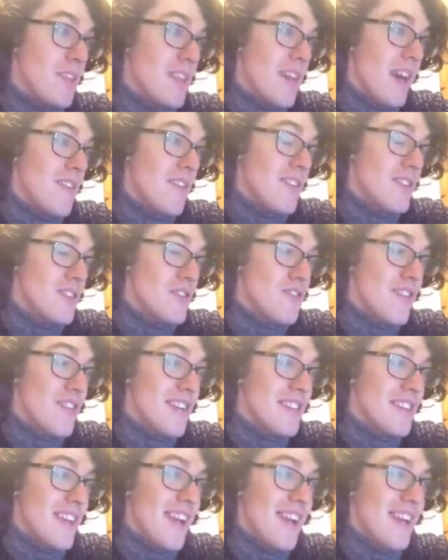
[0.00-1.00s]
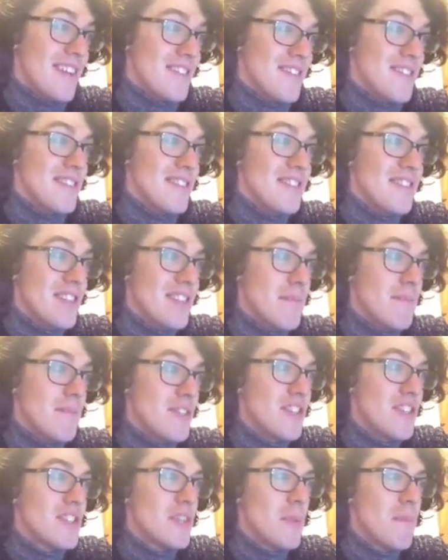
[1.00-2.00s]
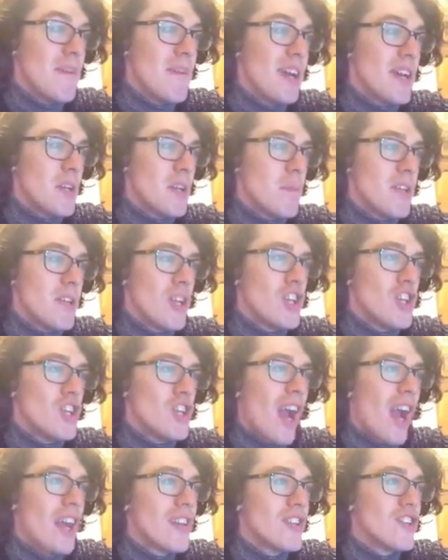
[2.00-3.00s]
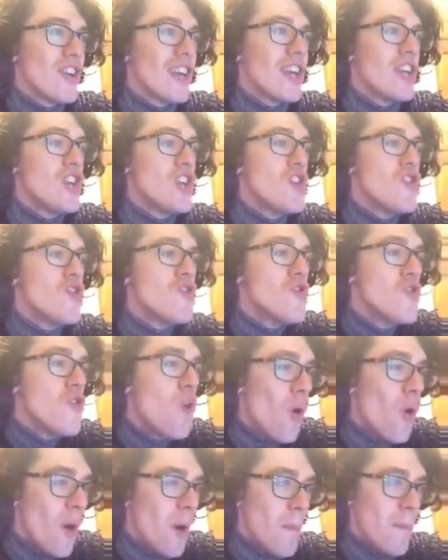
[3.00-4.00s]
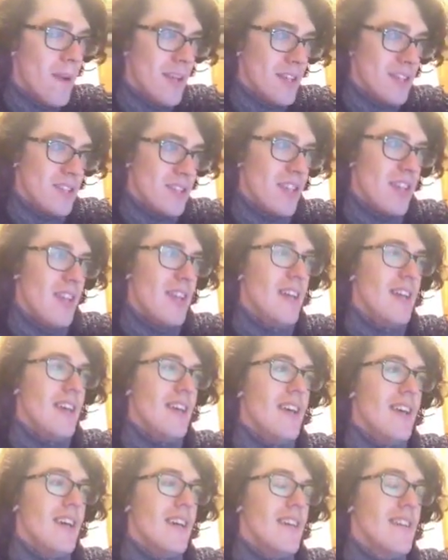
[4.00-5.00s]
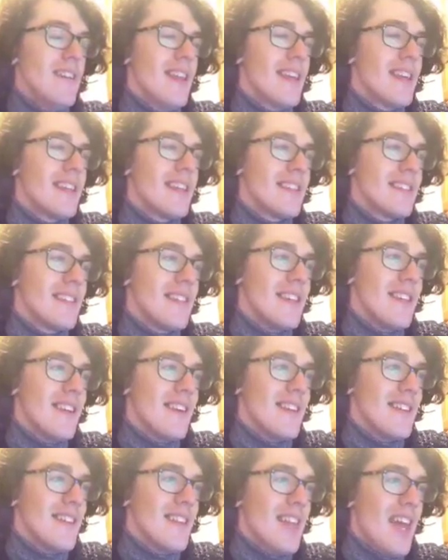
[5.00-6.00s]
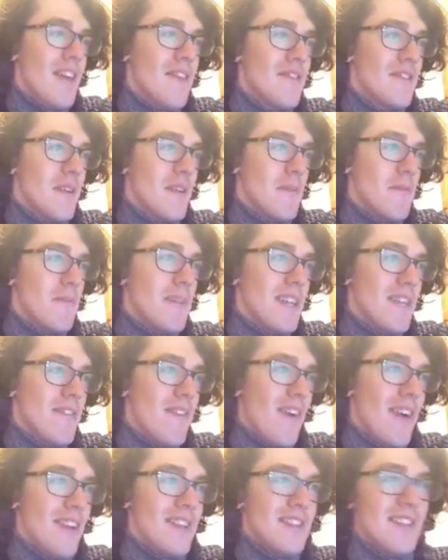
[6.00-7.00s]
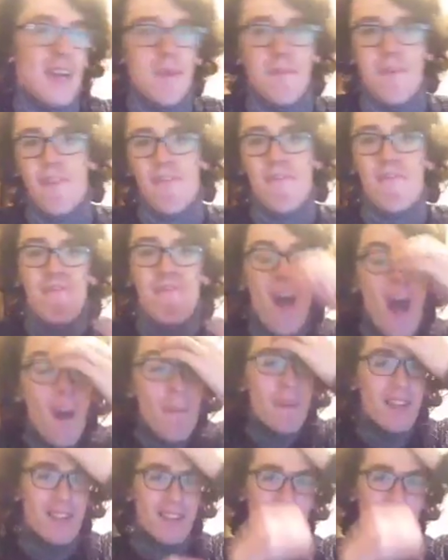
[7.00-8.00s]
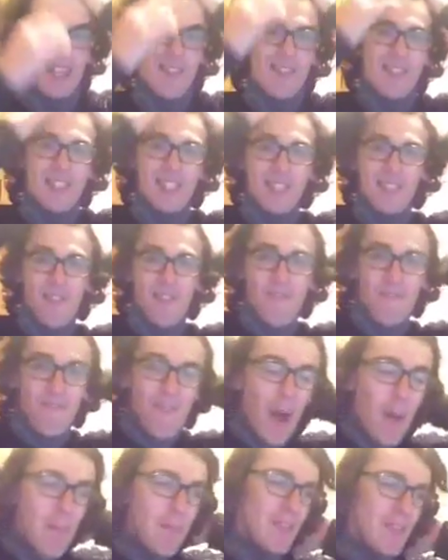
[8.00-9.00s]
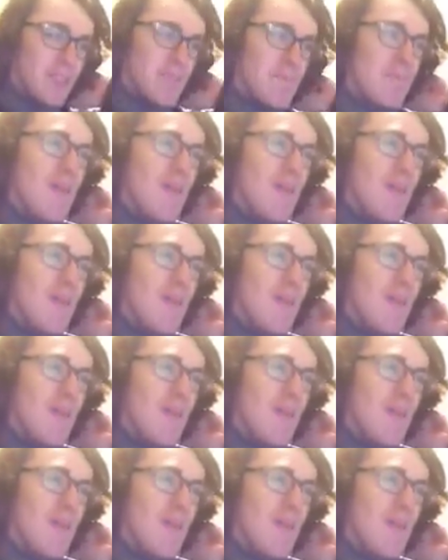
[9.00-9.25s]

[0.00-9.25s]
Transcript: without a trace. Actually, Jim disappeared with a ginormous legacy left behind him. A fabulous lyricist, fabulous